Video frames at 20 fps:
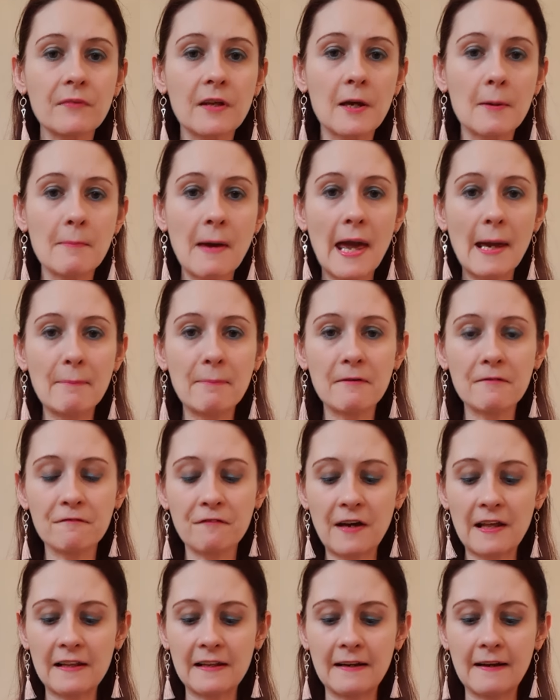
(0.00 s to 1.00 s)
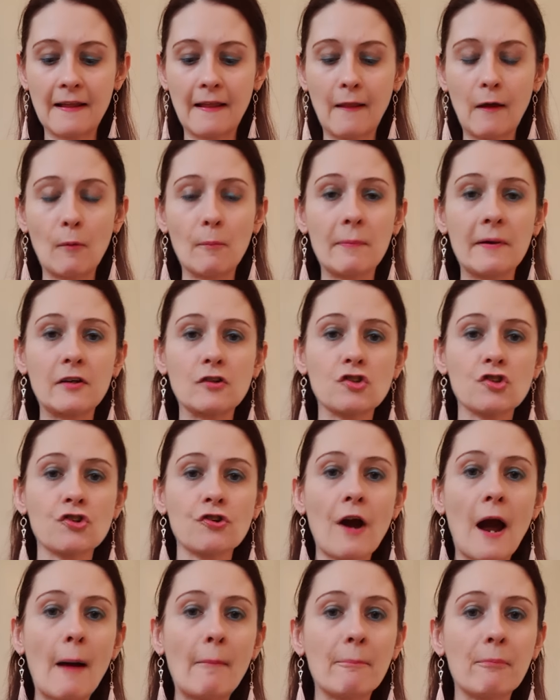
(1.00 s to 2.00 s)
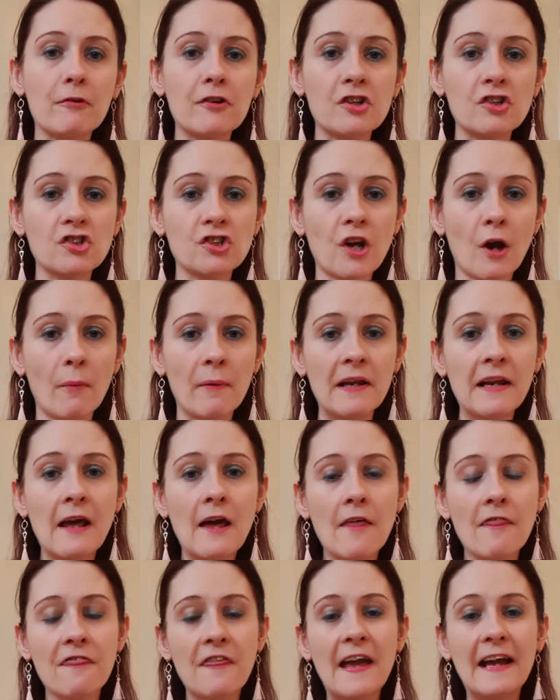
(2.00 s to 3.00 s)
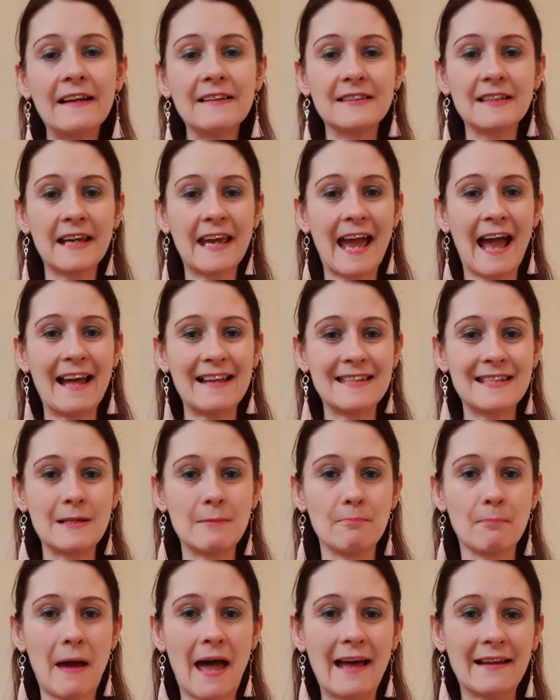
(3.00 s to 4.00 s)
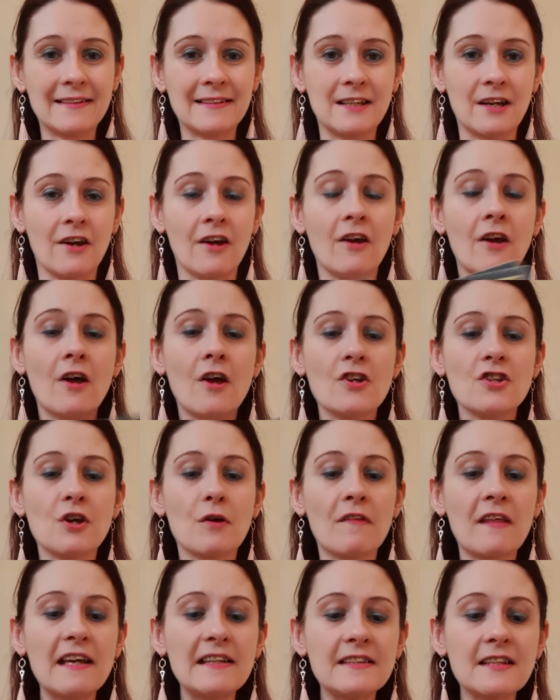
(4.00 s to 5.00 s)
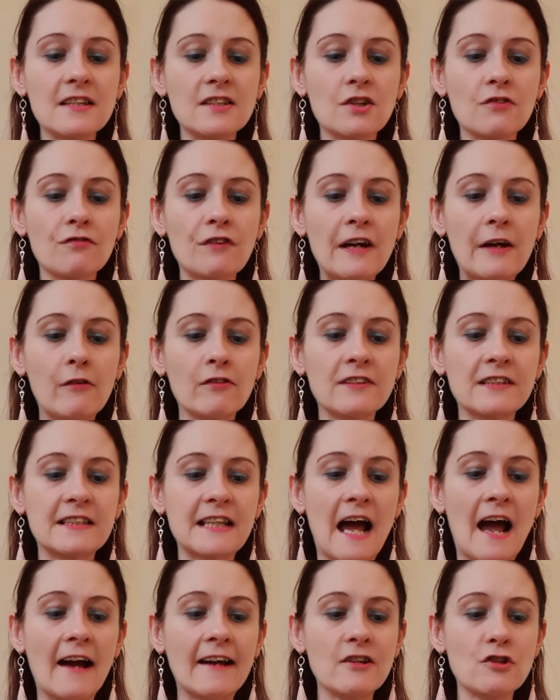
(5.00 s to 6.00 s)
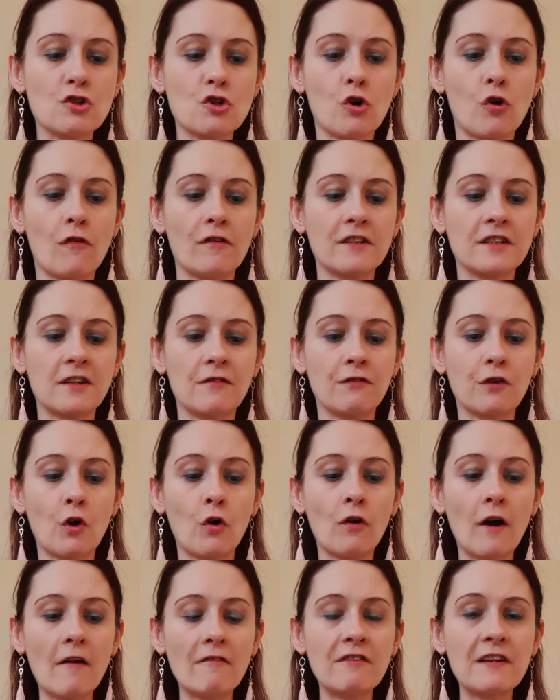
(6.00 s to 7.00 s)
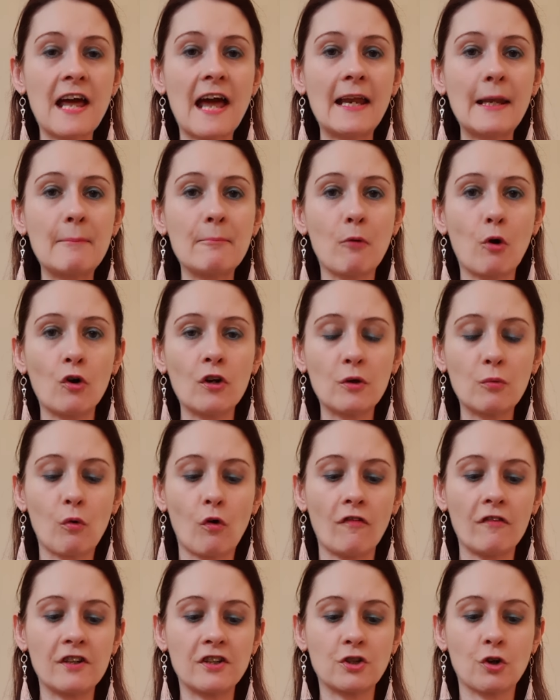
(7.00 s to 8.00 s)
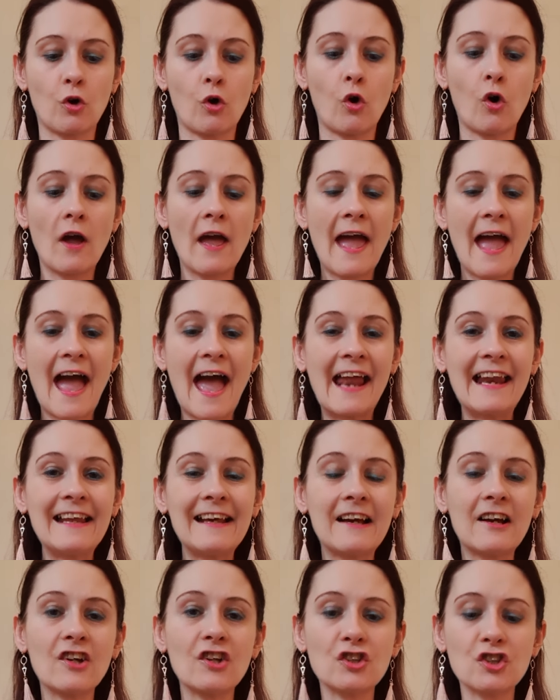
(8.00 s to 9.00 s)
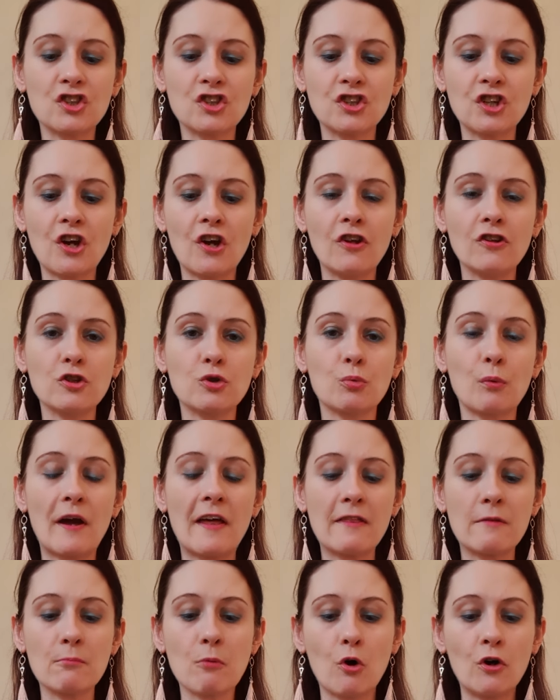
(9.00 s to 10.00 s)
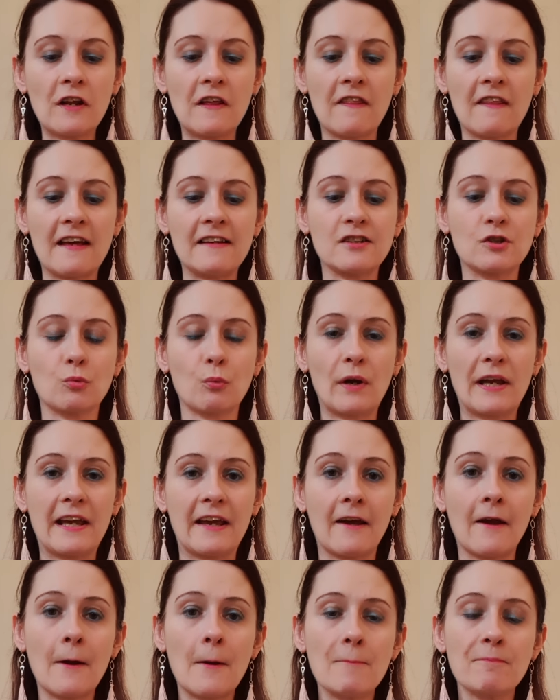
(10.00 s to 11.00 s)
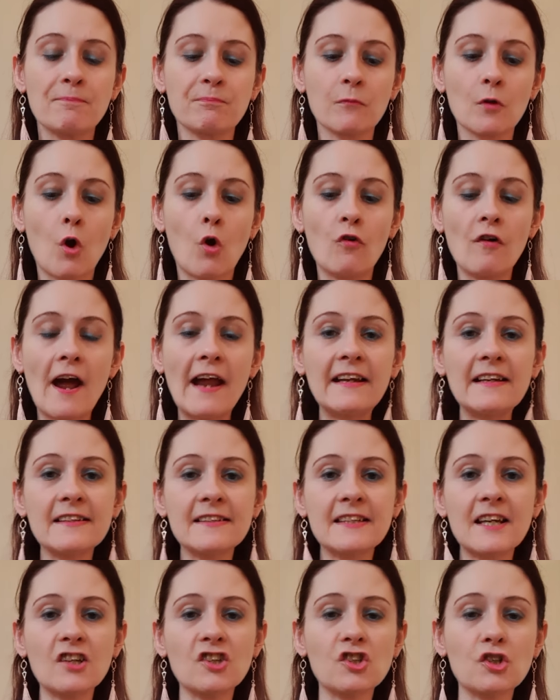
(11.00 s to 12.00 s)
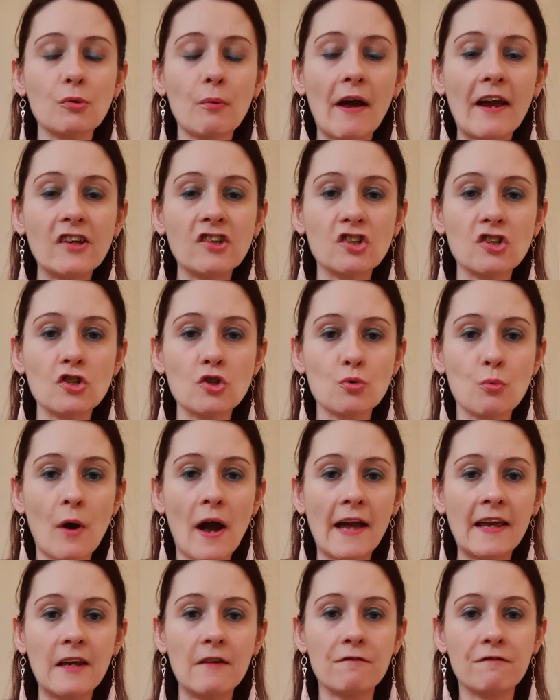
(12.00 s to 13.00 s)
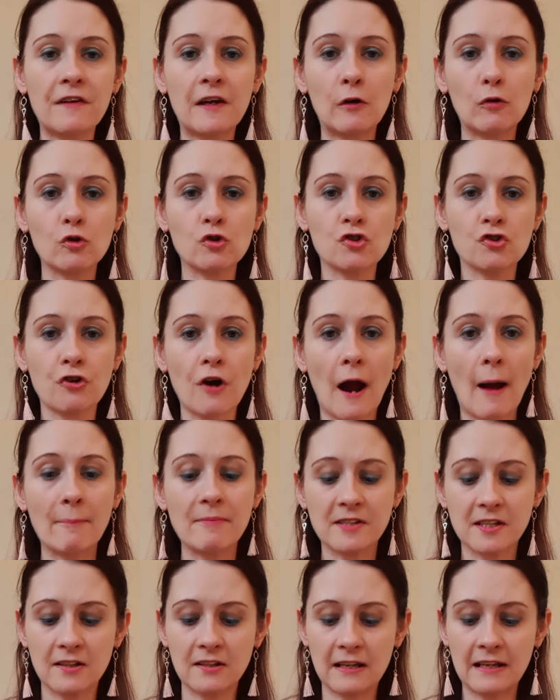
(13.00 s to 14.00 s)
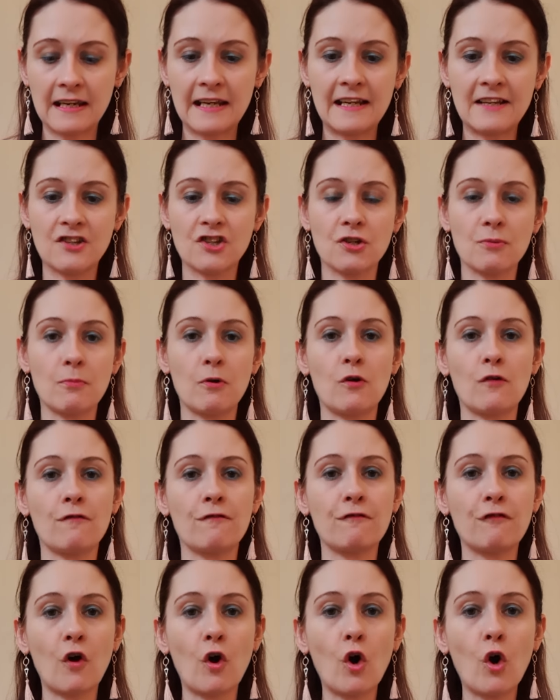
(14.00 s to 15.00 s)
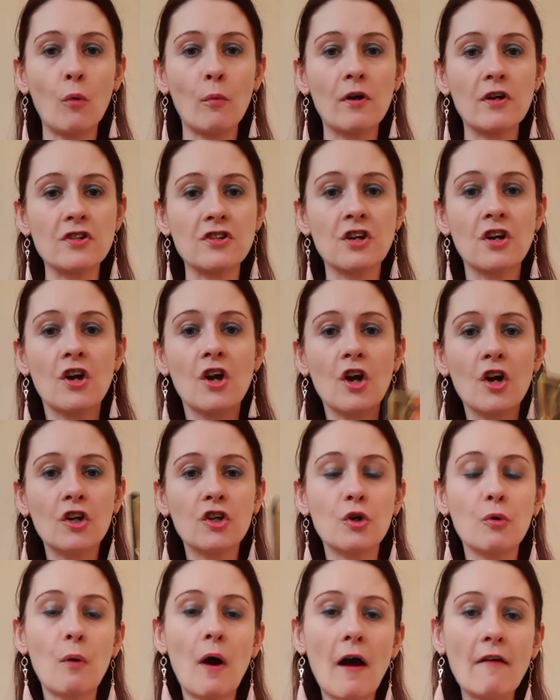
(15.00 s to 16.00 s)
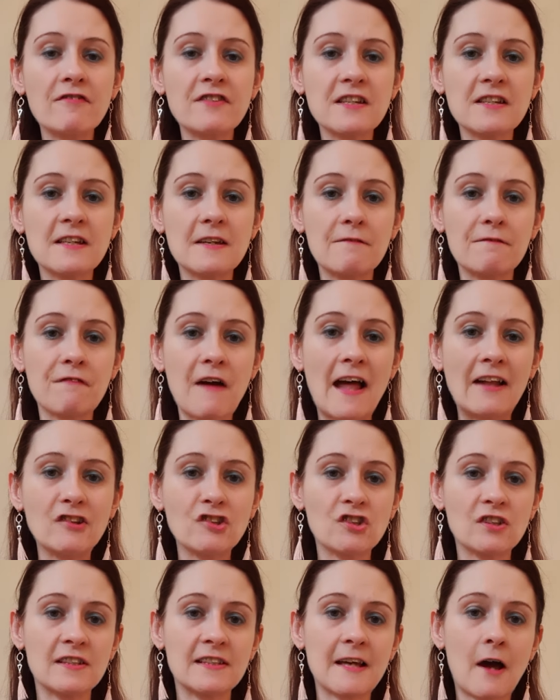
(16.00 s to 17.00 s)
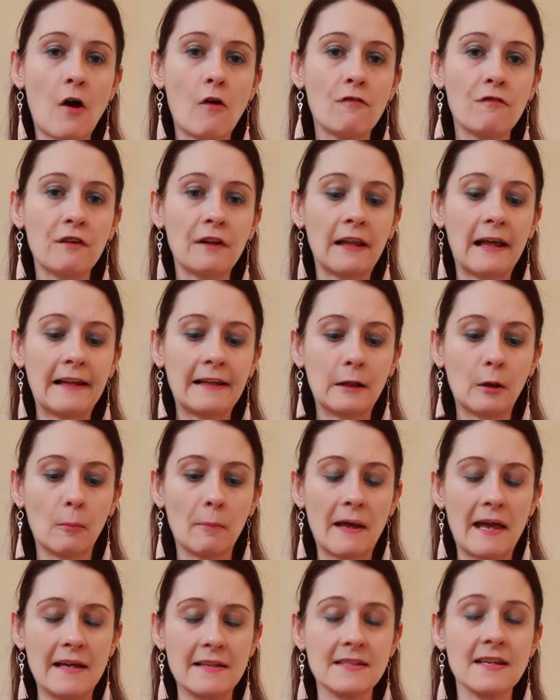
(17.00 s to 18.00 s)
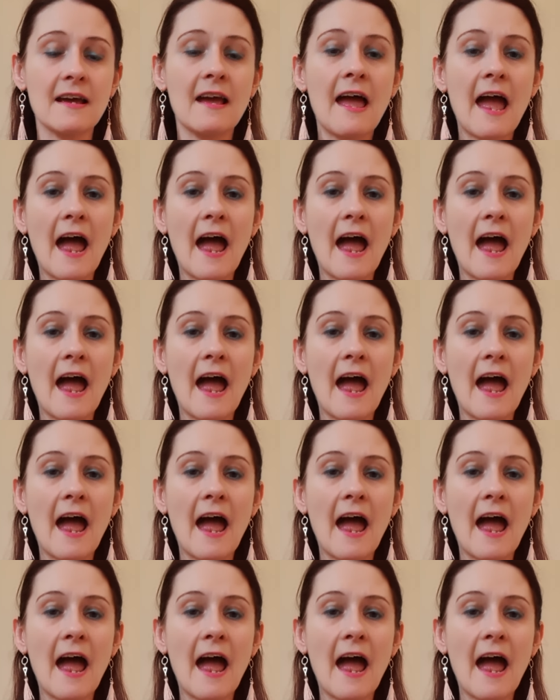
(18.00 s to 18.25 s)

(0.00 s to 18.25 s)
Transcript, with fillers: You may be feeling a little bit trapped, but it's showing things are getting better. So this is a real sign, Taurus. If you're having any money worries or any concerns with money this week, or any situations where you feel trapped and you need to move forward, you have to defend yourself a little bit.